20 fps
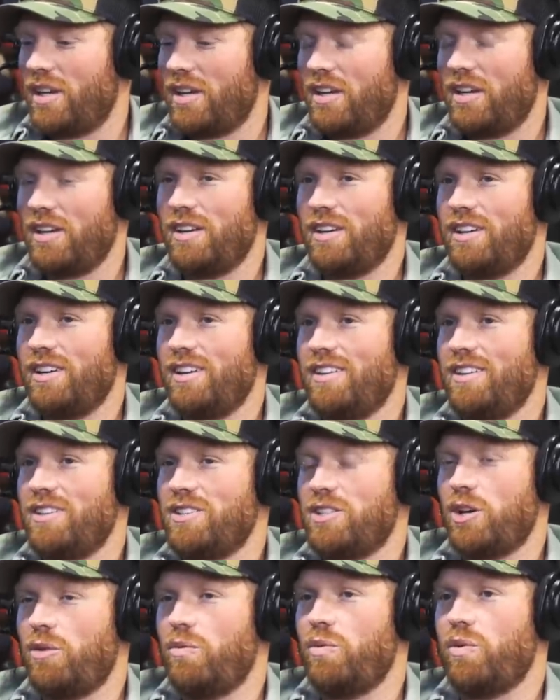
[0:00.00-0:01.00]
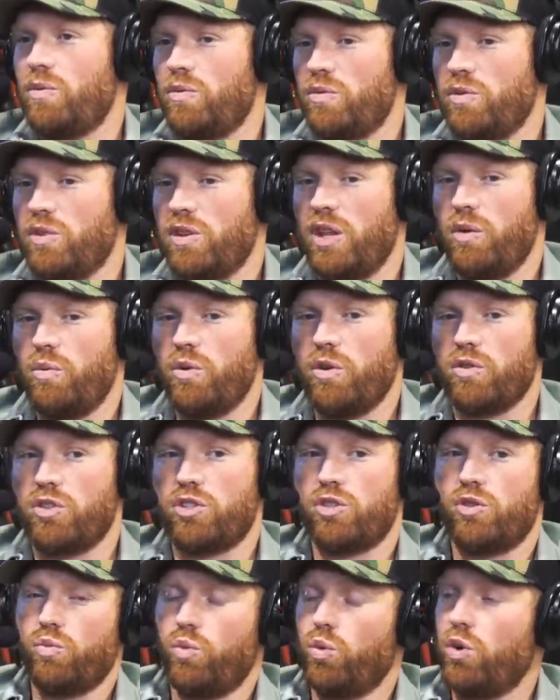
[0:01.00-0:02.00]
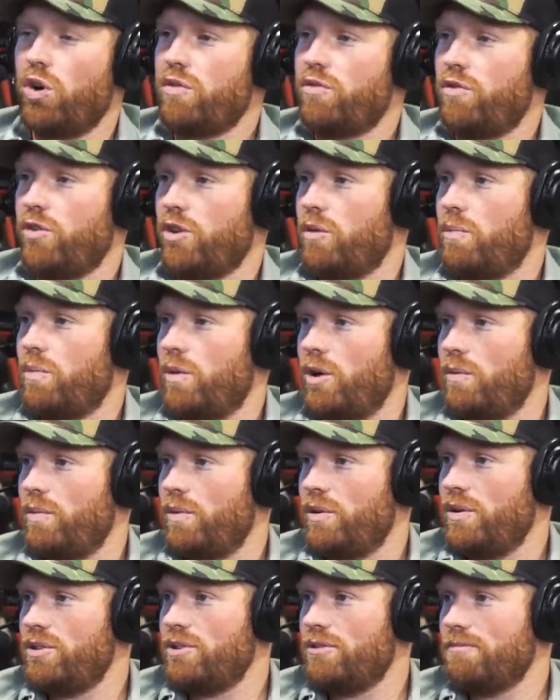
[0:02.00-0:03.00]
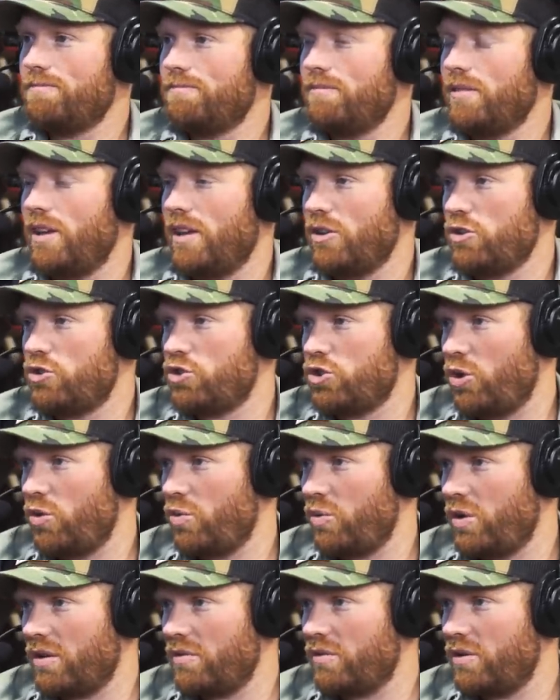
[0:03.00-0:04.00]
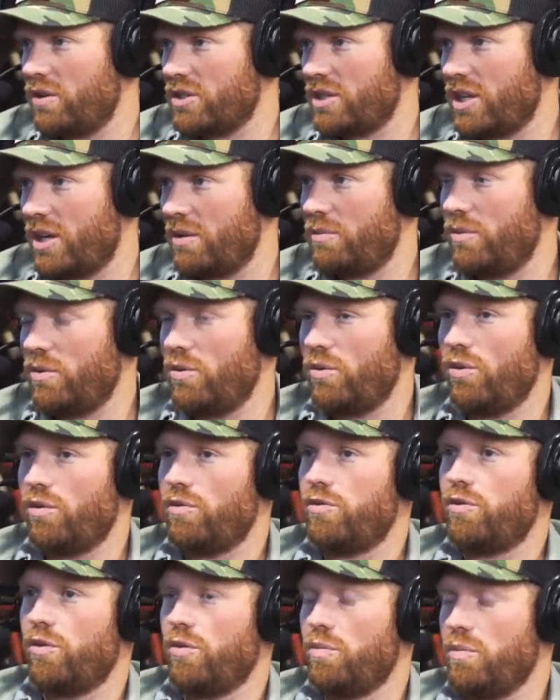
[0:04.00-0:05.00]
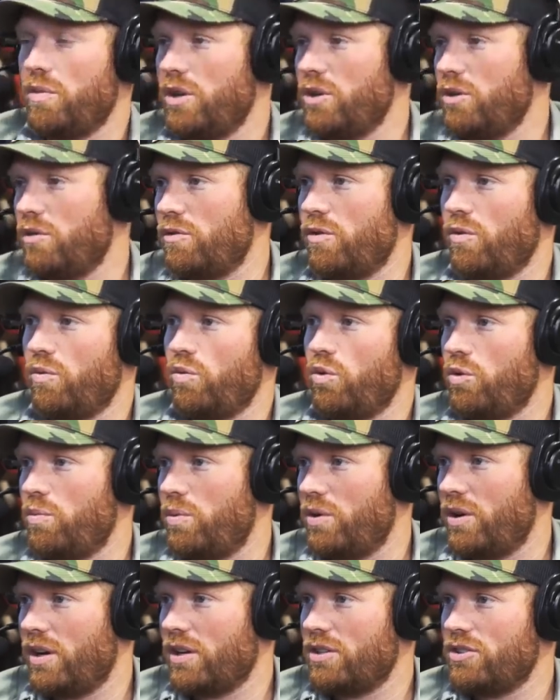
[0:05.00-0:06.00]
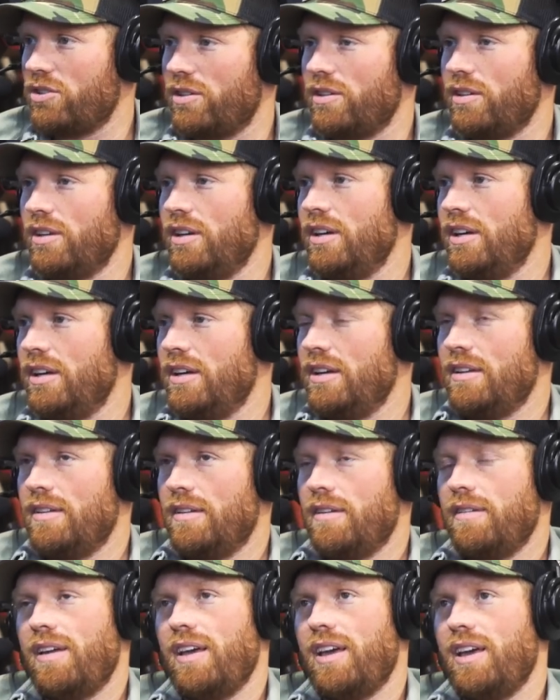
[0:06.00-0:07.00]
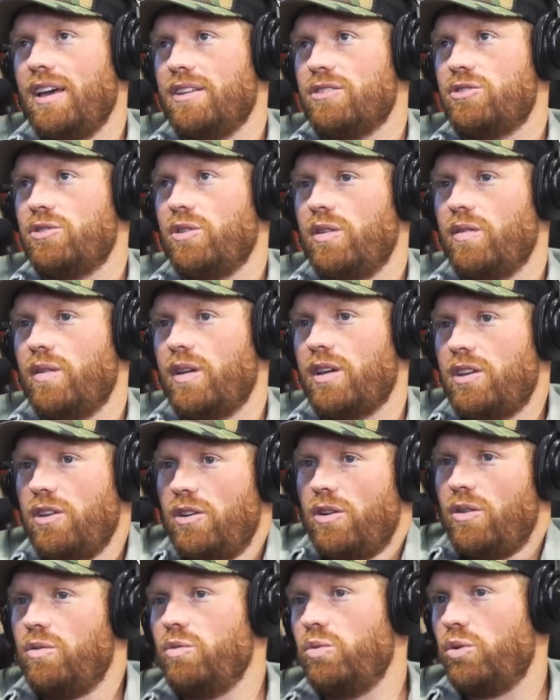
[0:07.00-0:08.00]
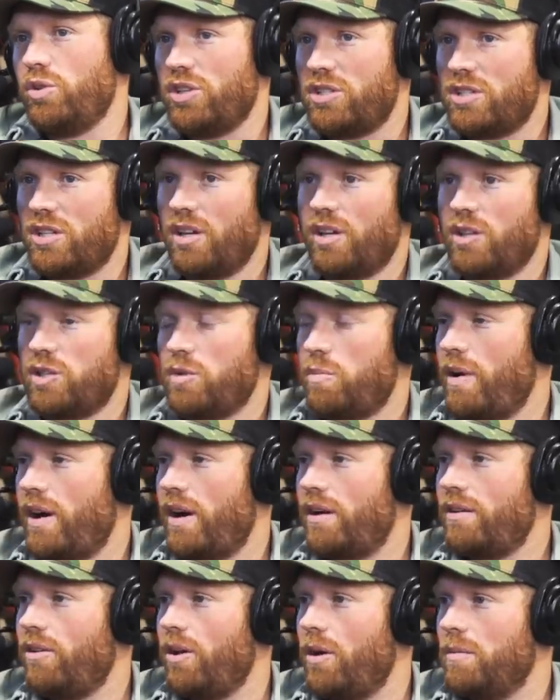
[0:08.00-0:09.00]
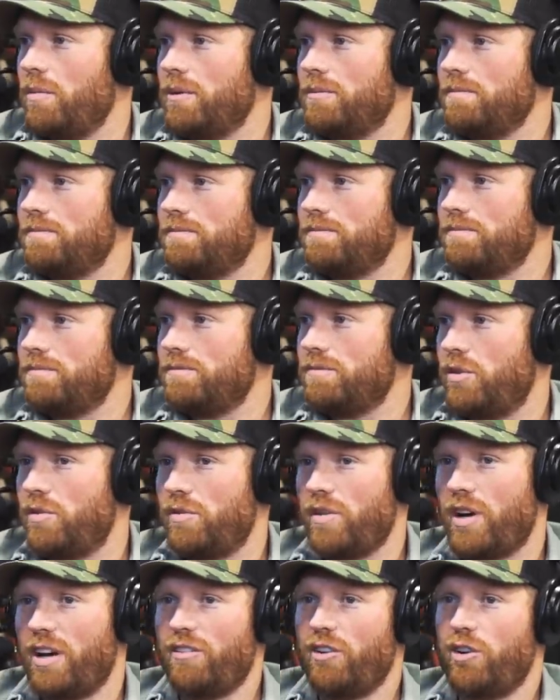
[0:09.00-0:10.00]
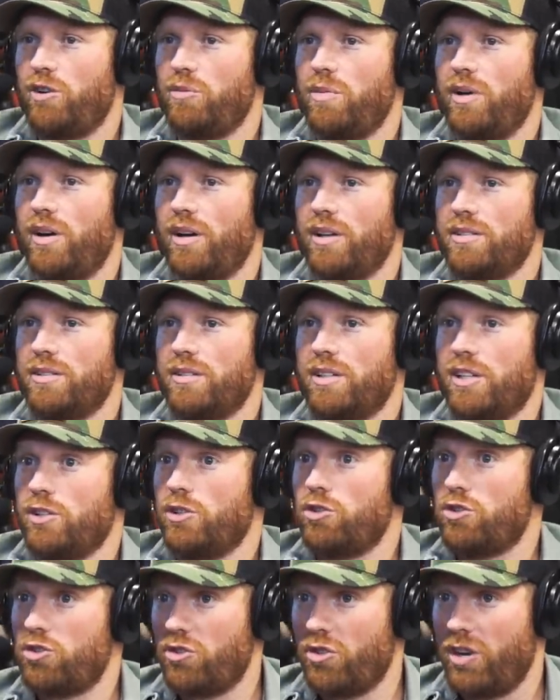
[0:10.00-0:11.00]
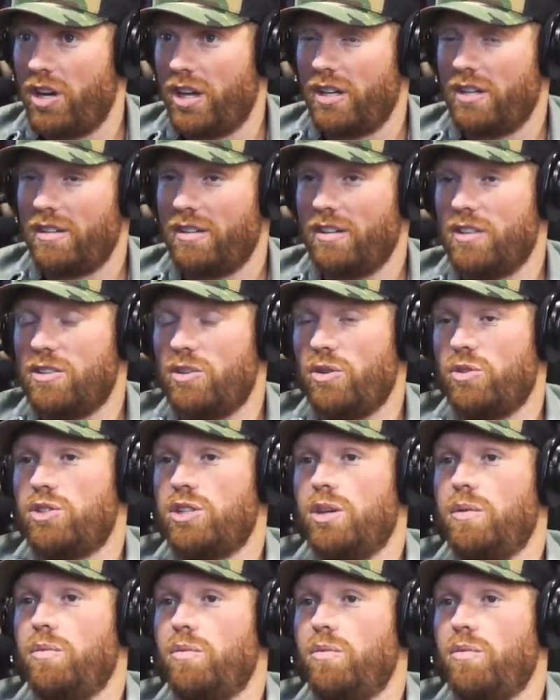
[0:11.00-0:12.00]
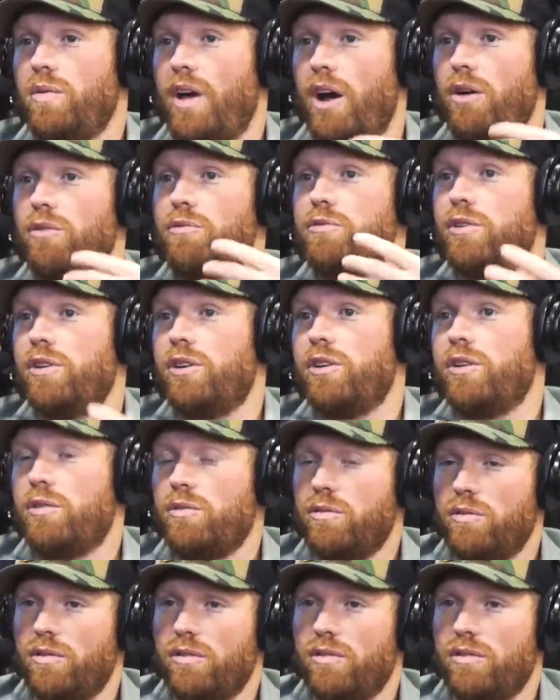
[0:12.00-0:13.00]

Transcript: like, someone, they wouldn't work for their purpose in the show ring, for example, or for meat or for wool production. Yep. And so they're like, you know, we'll just sell it as a pack llama for 500 bucks because mm-hmm. it's trained. And so some outfitter,